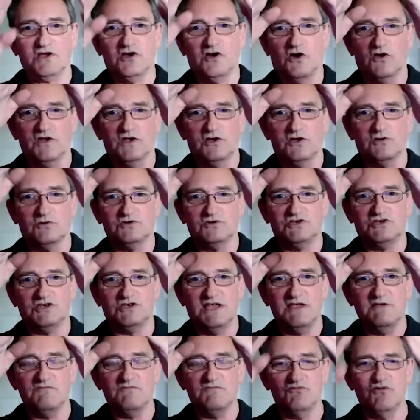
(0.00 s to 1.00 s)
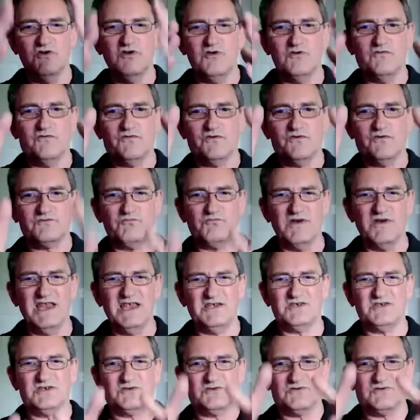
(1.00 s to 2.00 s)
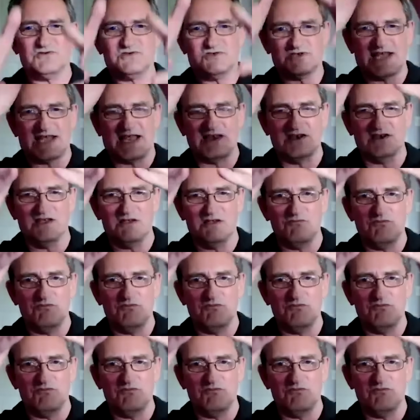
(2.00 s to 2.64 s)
conical shaped roof, a really sandy,